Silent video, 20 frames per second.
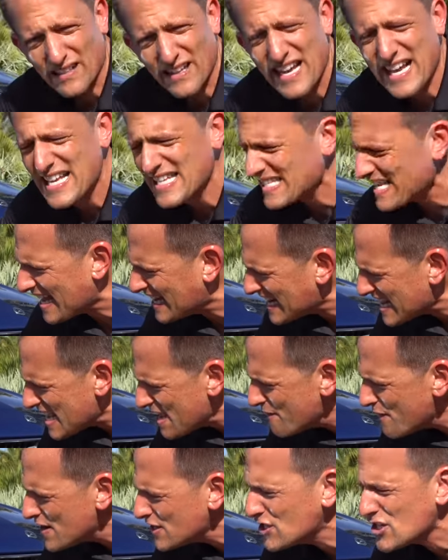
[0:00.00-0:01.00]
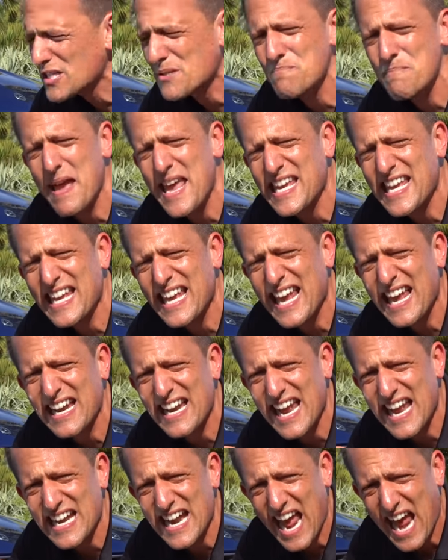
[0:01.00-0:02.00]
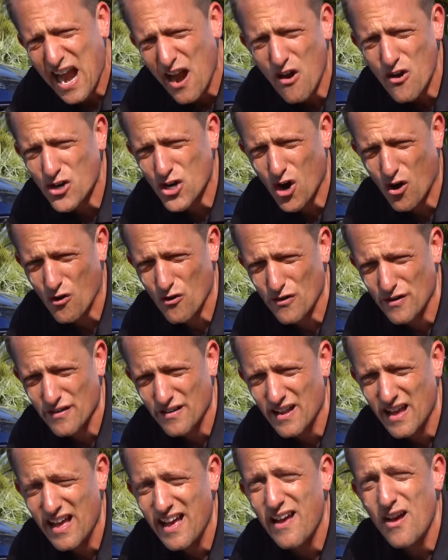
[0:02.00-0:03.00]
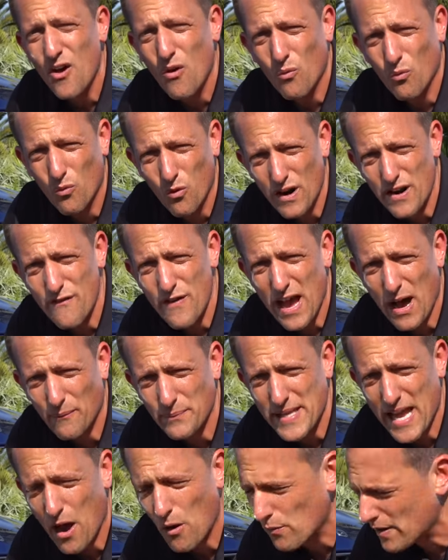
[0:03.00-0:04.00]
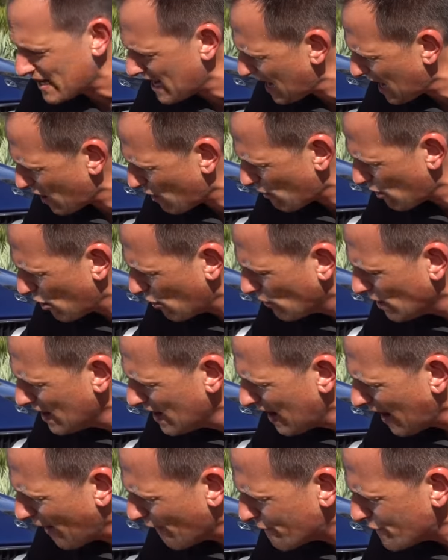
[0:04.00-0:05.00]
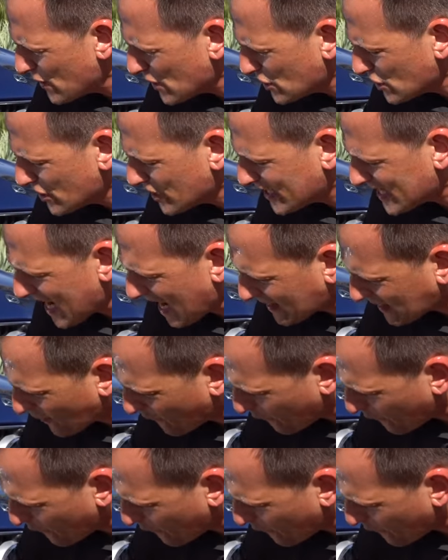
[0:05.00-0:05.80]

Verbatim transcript: Like I said, even just making it an air curtain would have helped out with aero efficiency at the